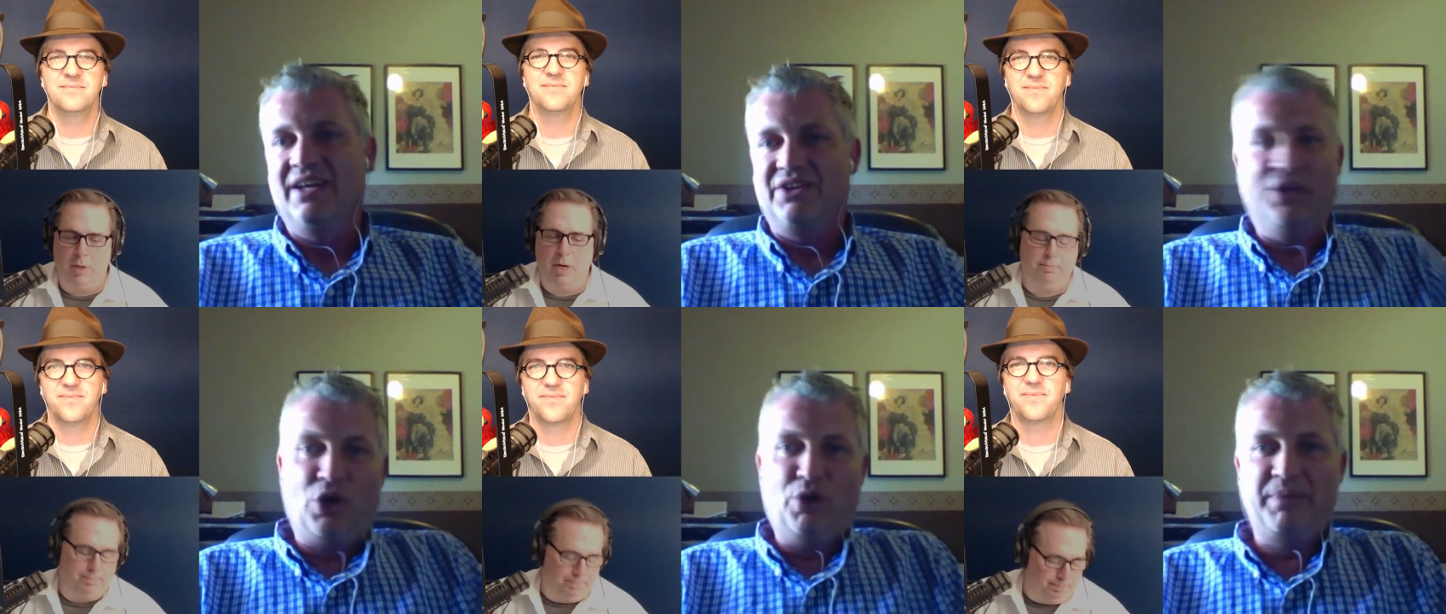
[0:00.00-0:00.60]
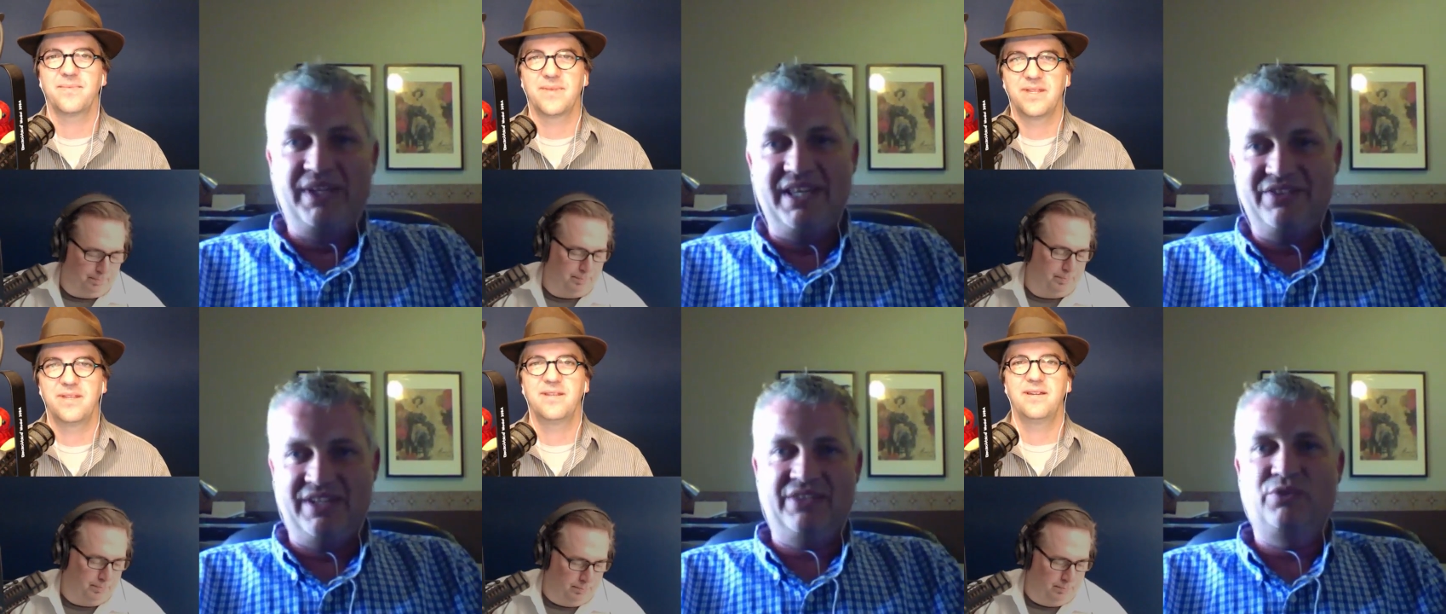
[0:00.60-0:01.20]
Speaker 1: You're hoping he
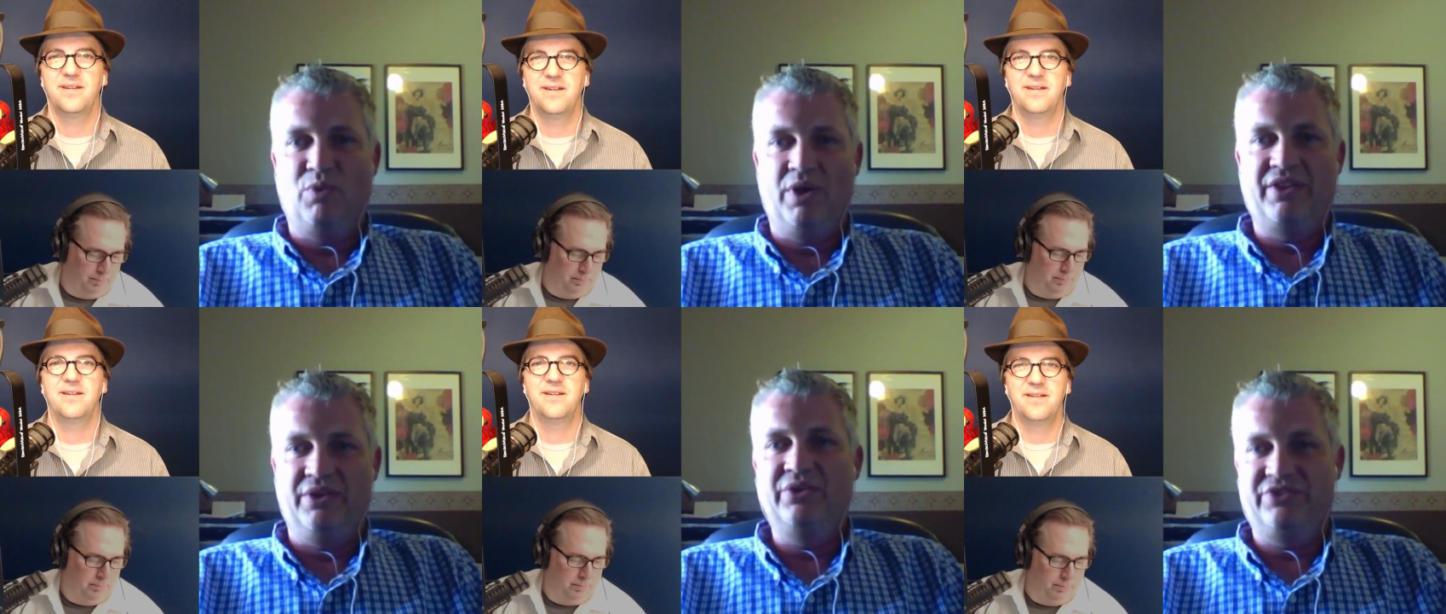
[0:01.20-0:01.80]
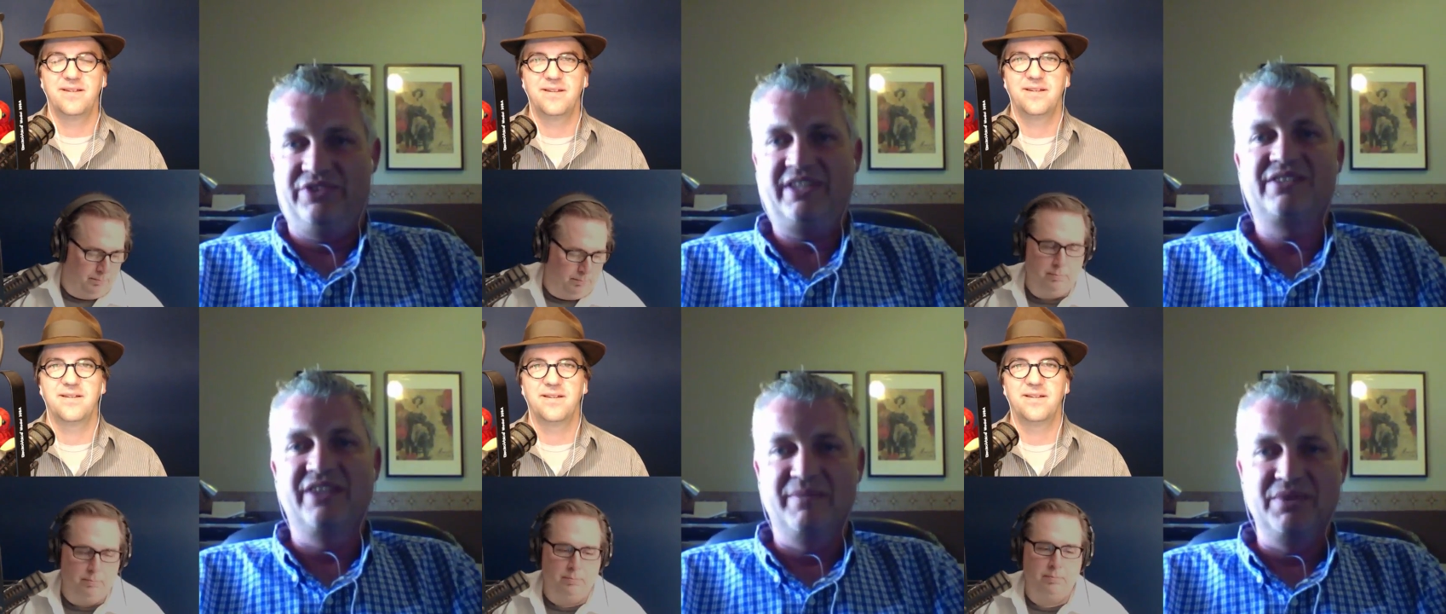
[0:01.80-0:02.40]
sets one of those six
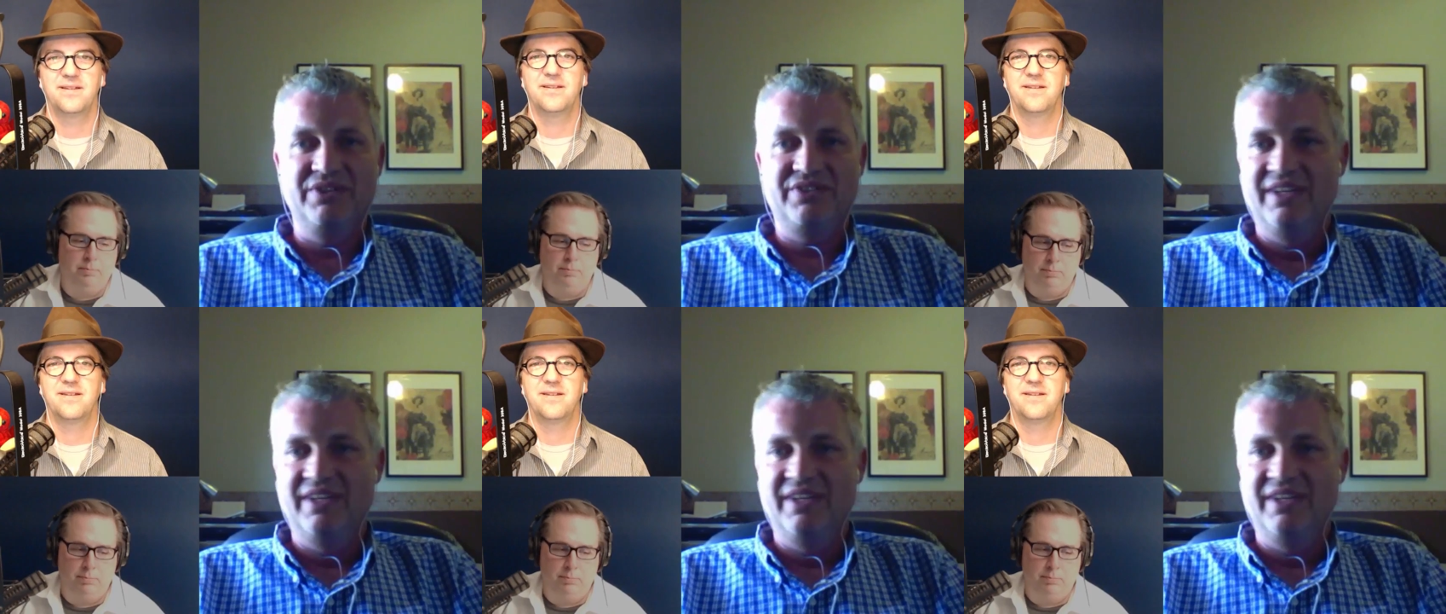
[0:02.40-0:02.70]
numbers.